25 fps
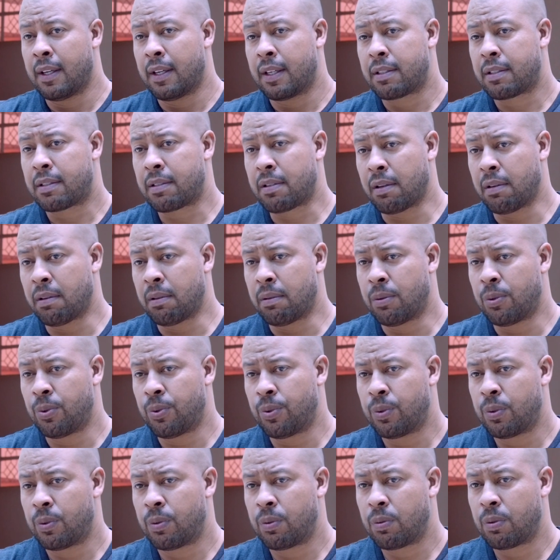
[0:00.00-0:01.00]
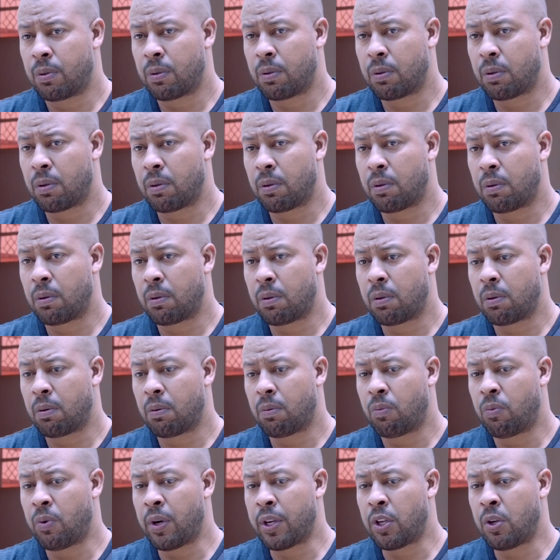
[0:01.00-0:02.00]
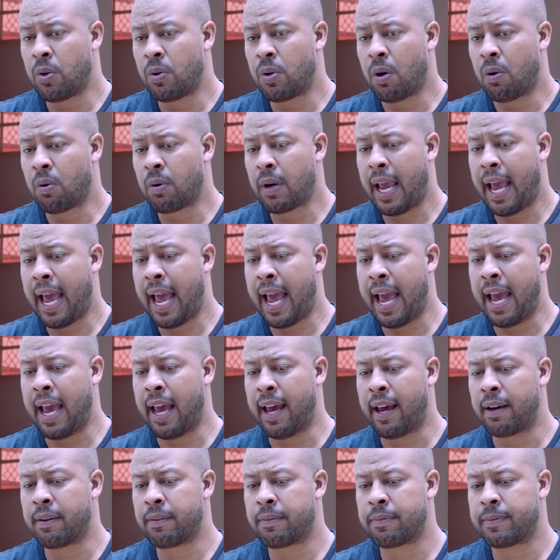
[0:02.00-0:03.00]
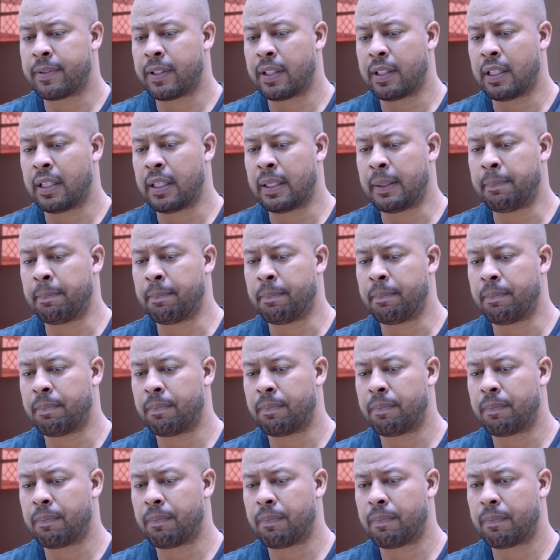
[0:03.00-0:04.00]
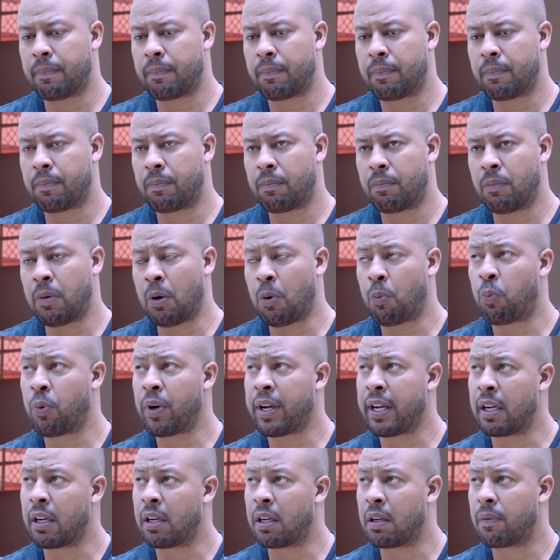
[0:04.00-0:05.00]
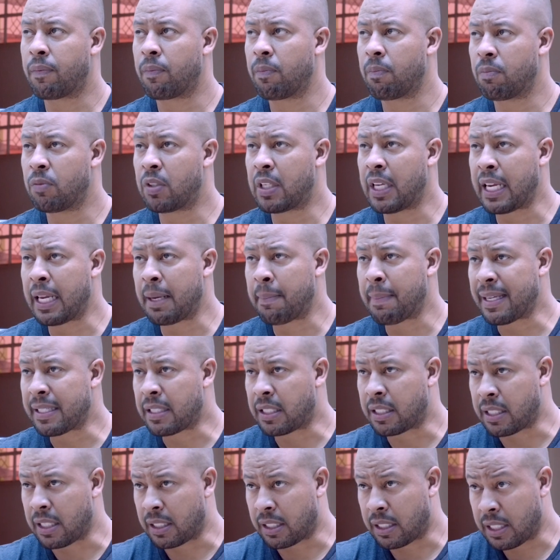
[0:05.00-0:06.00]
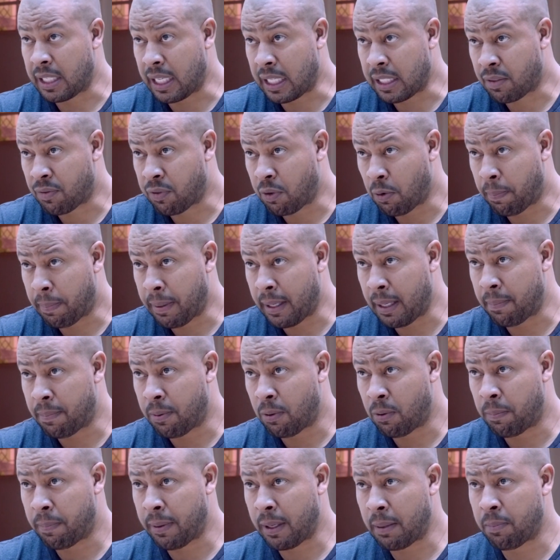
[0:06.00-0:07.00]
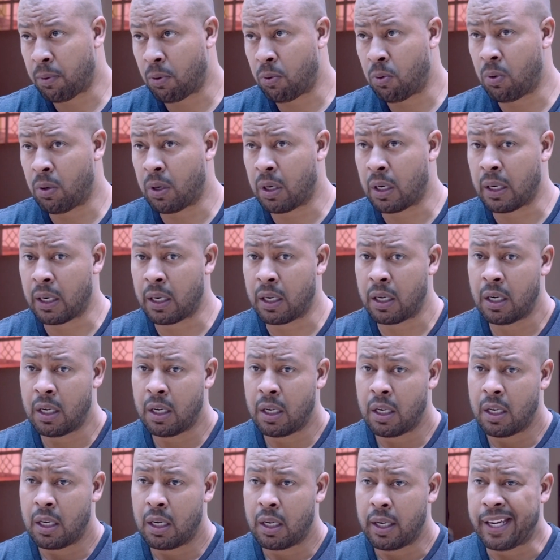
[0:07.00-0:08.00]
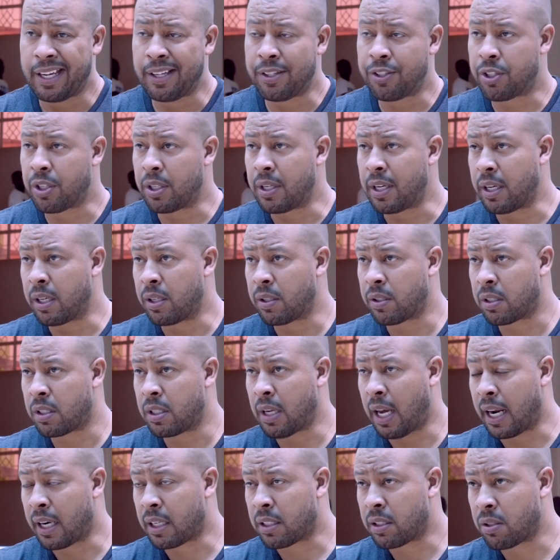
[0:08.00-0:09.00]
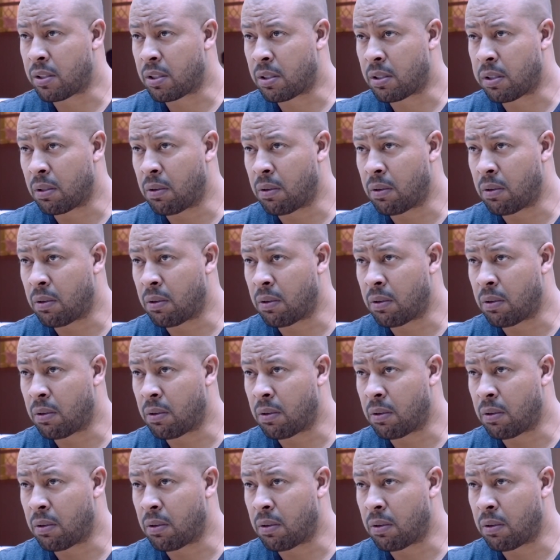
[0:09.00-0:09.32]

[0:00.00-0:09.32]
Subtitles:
So when you don't have what we deem as successful people who are engineers, doctors,